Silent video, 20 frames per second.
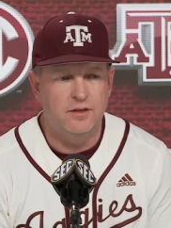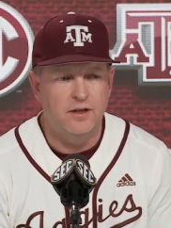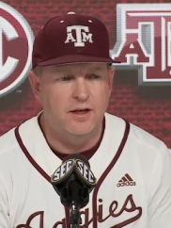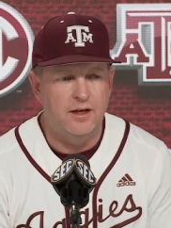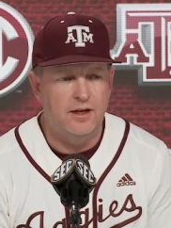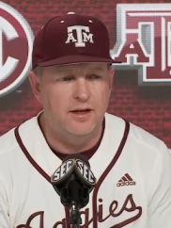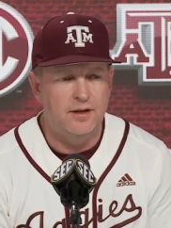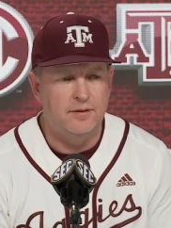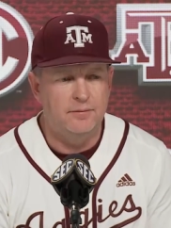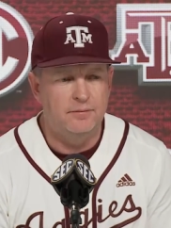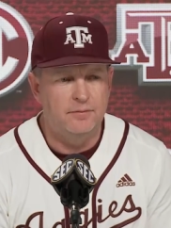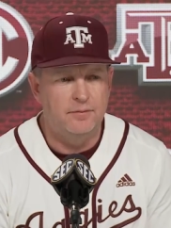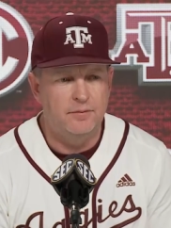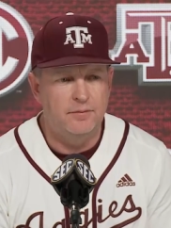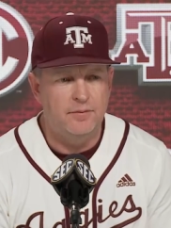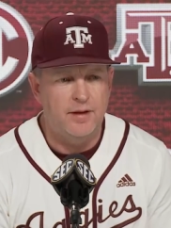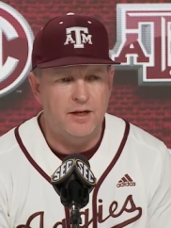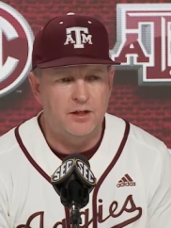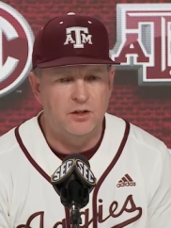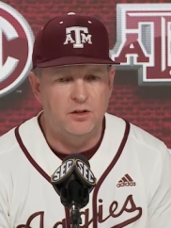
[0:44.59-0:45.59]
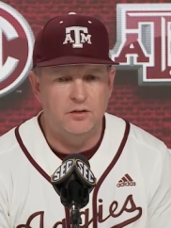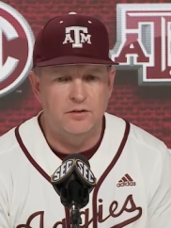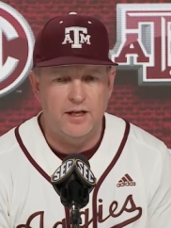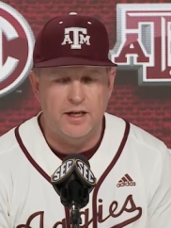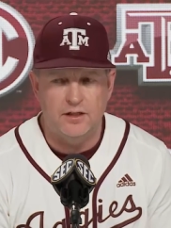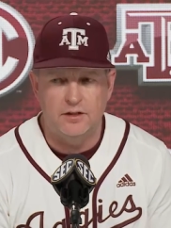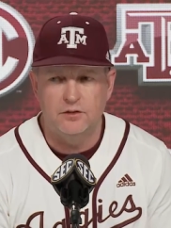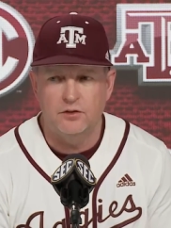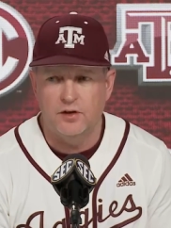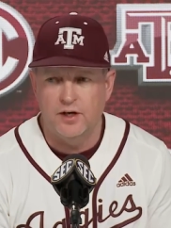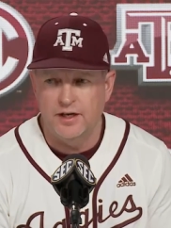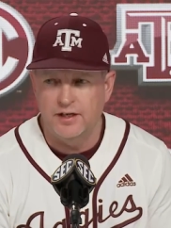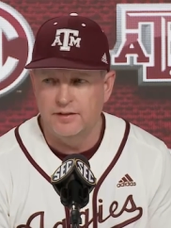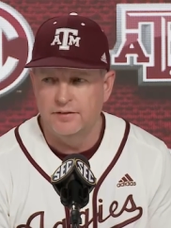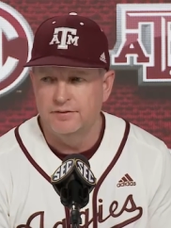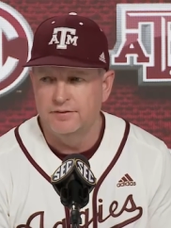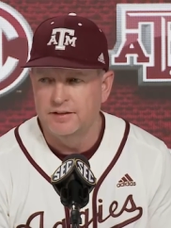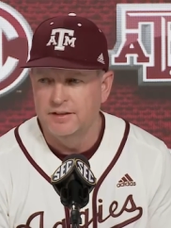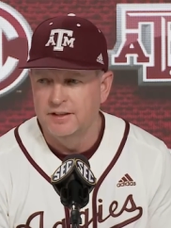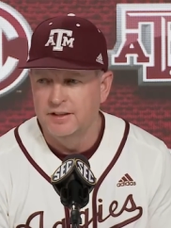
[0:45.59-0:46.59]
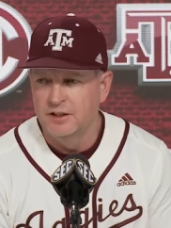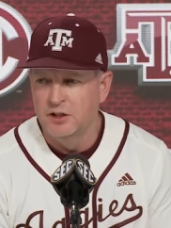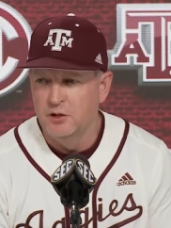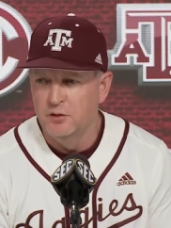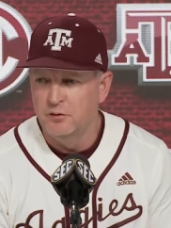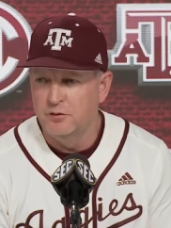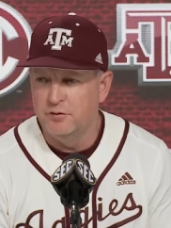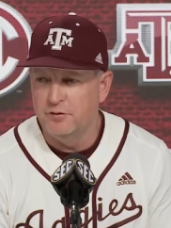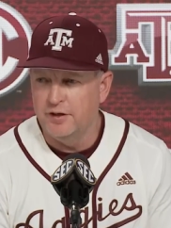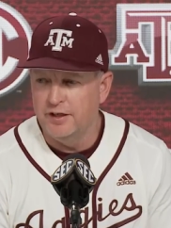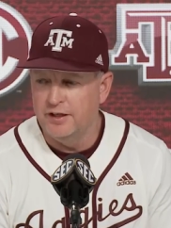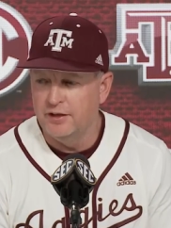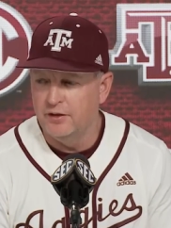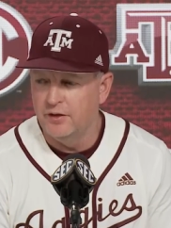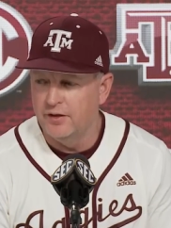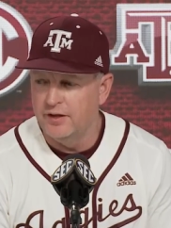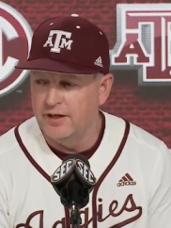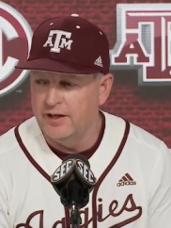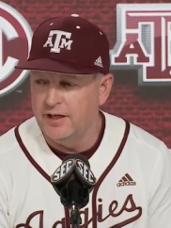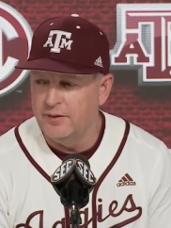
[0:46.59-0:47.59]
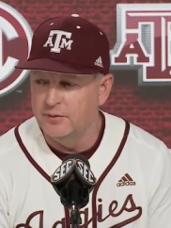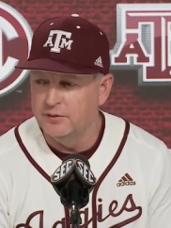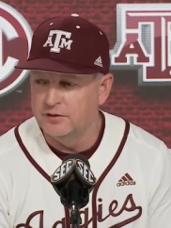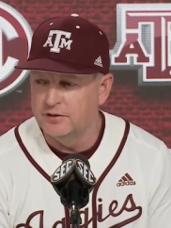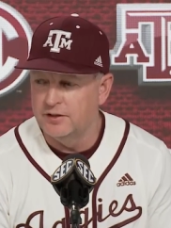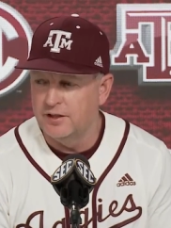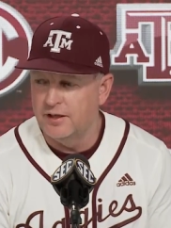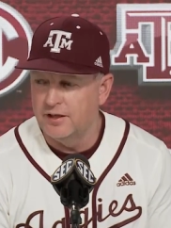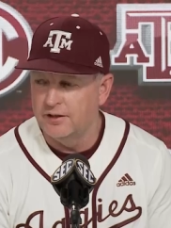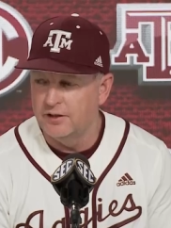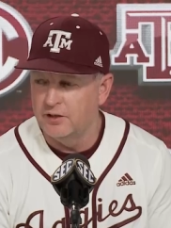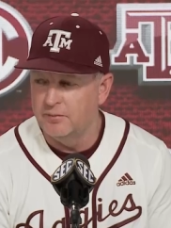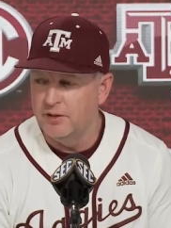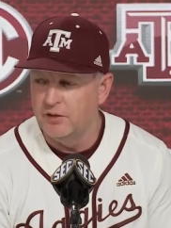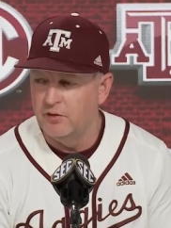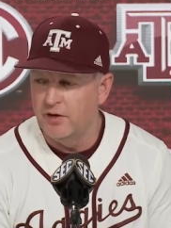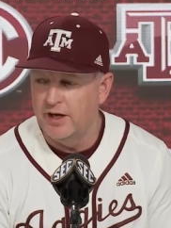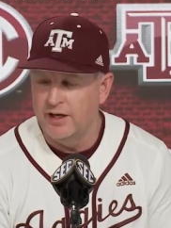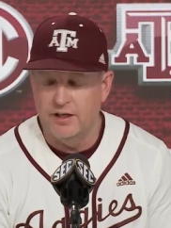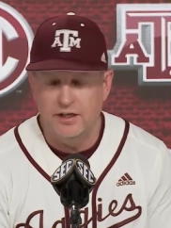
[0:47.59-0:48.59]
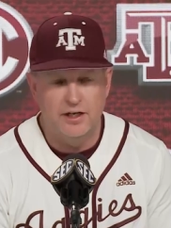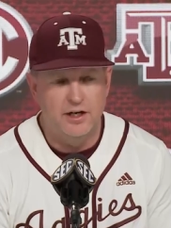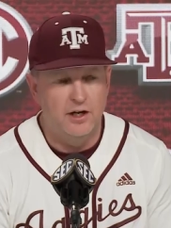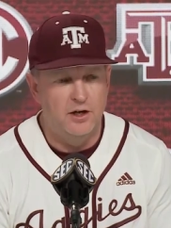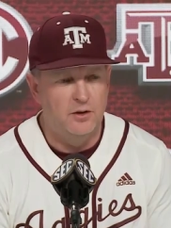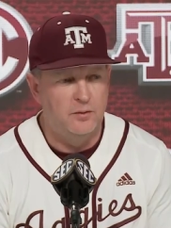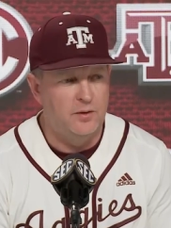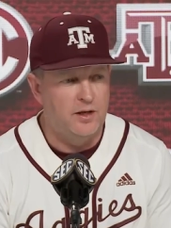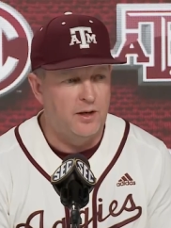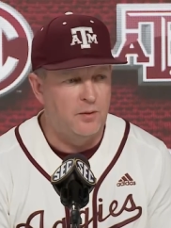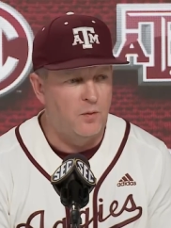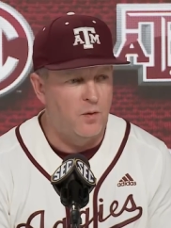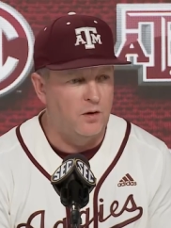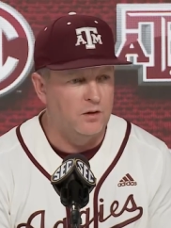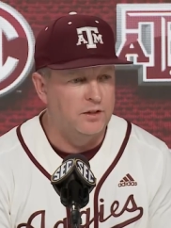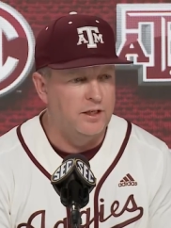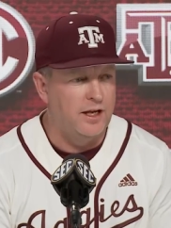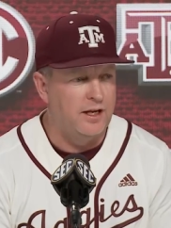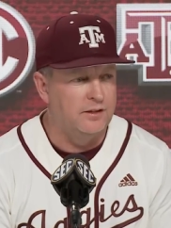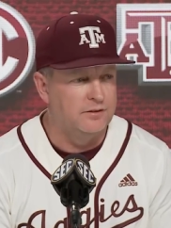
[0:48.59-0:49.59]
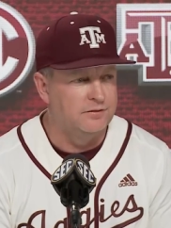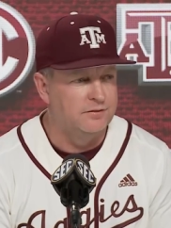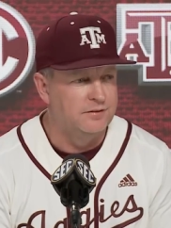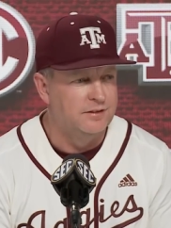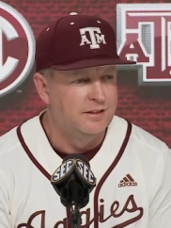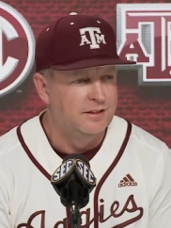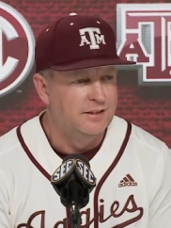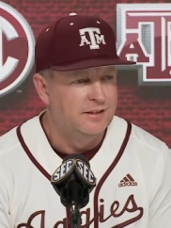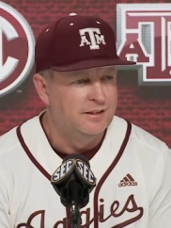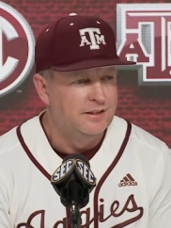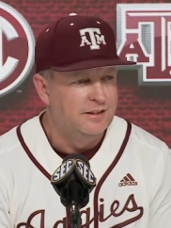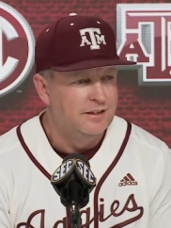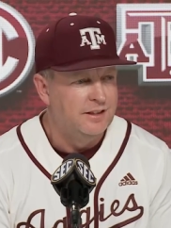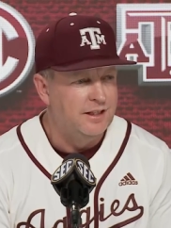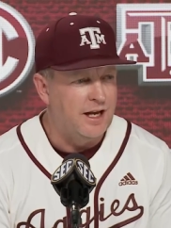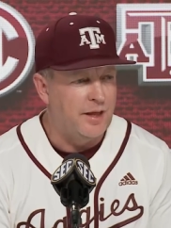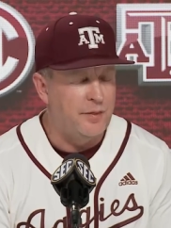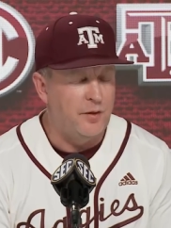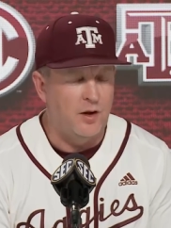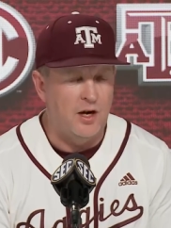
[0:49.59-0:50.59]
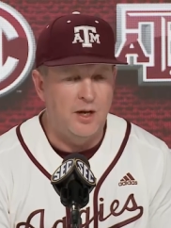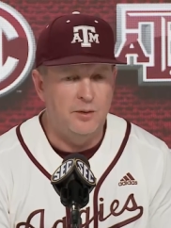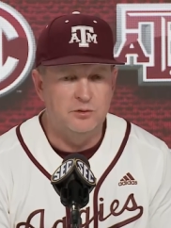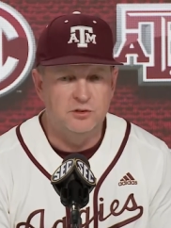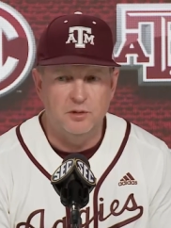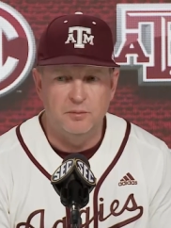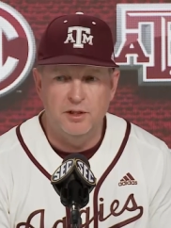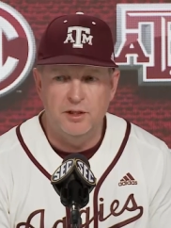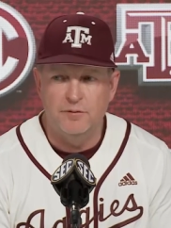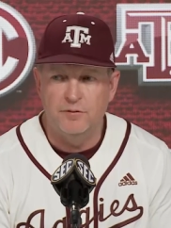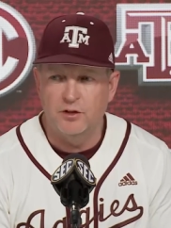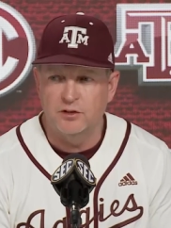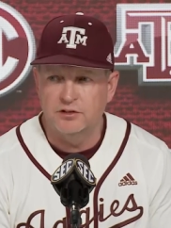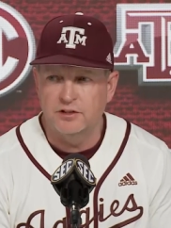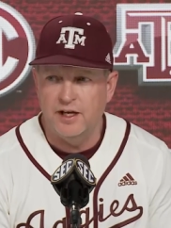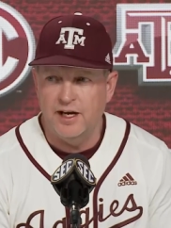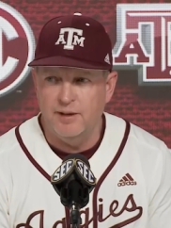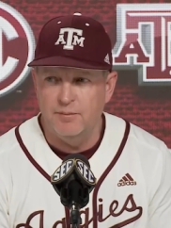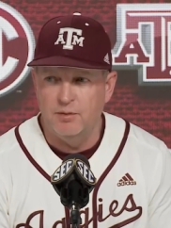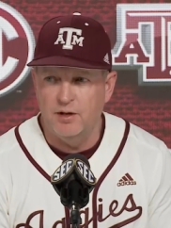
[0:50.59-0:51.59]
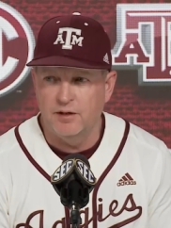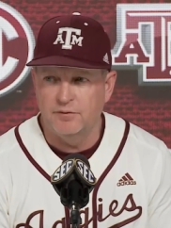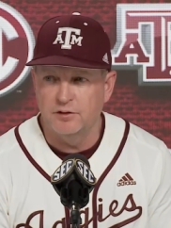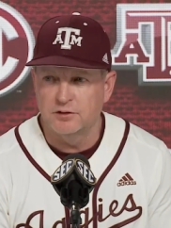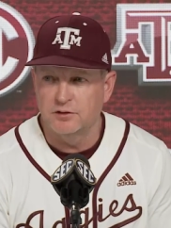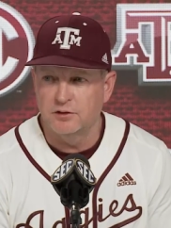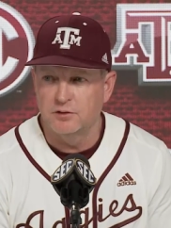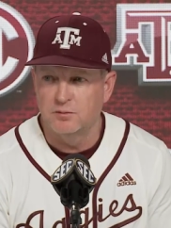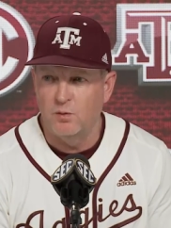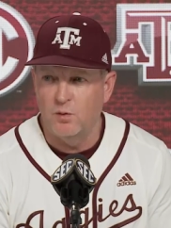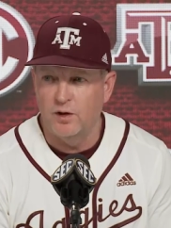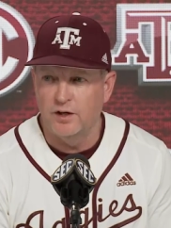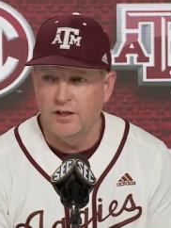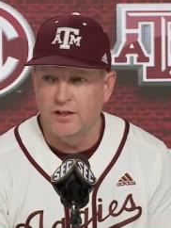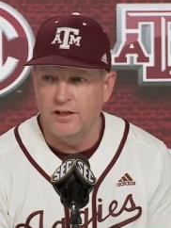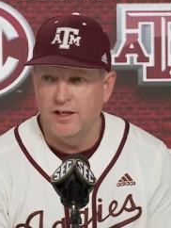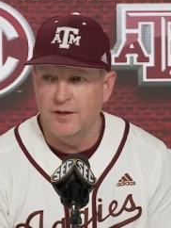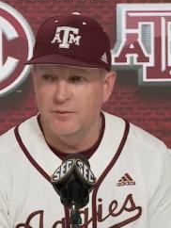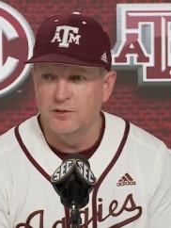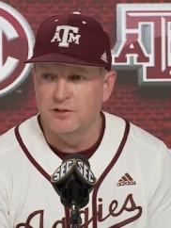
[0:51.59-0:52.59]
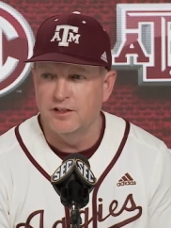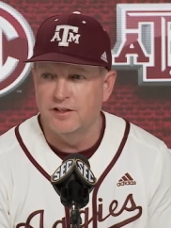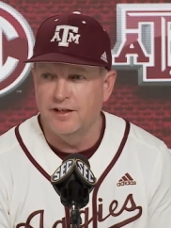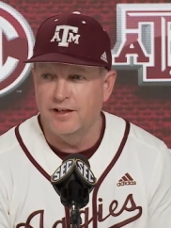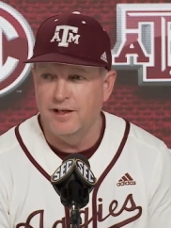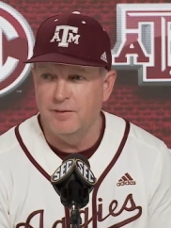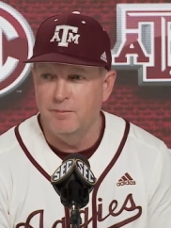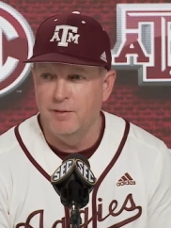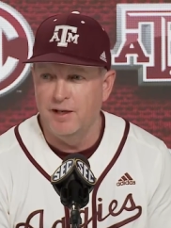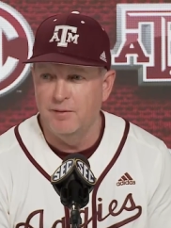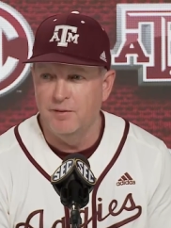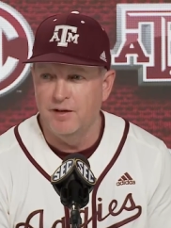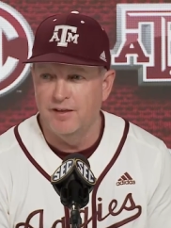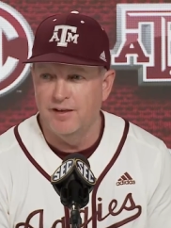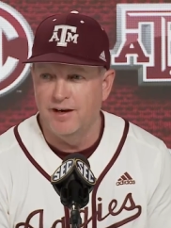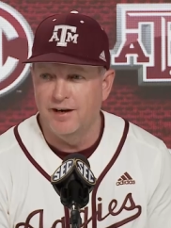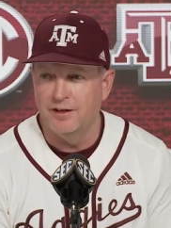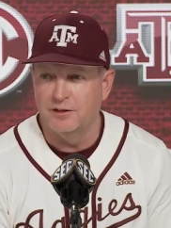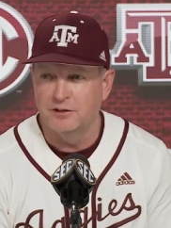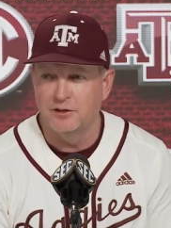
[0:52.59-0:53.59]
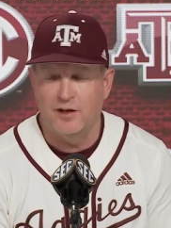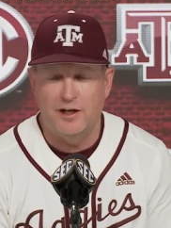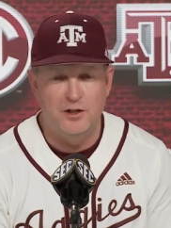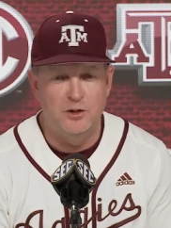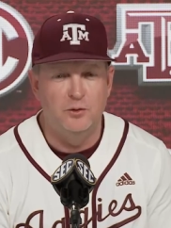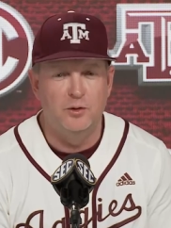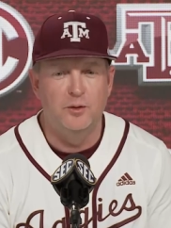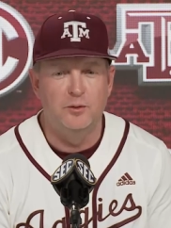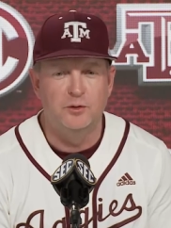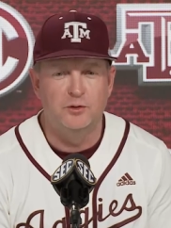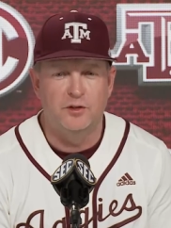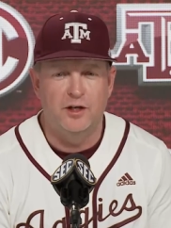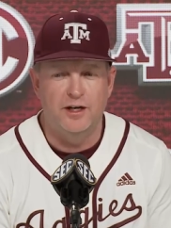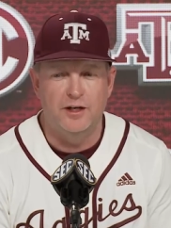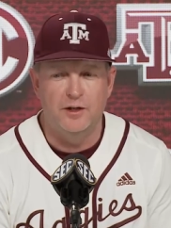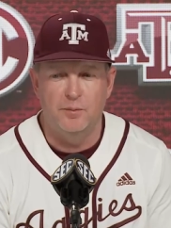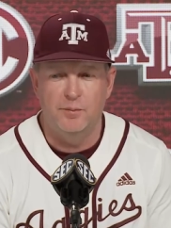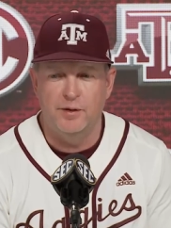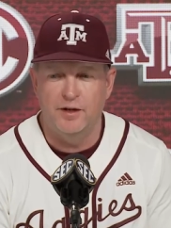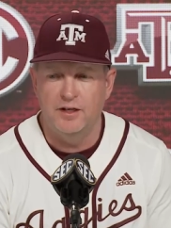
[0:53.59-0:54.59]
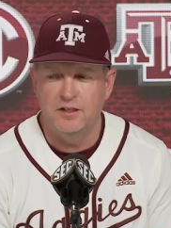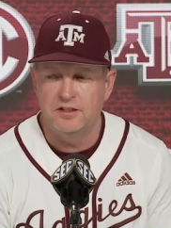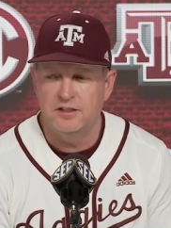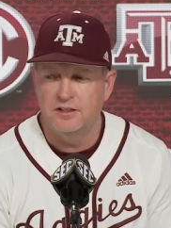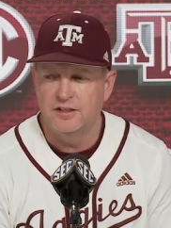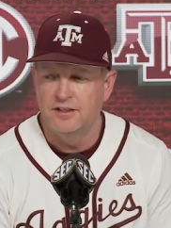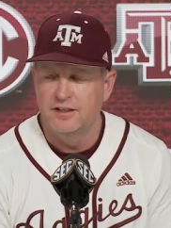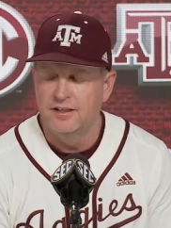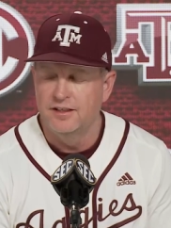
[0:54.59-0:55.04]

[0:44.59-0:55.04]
Had a great feel that he was going to be ready to go. When I walked down, I thought I was going to be the first guy at breakfast this morning, and he beat me there. So I knew he was ready to pitch,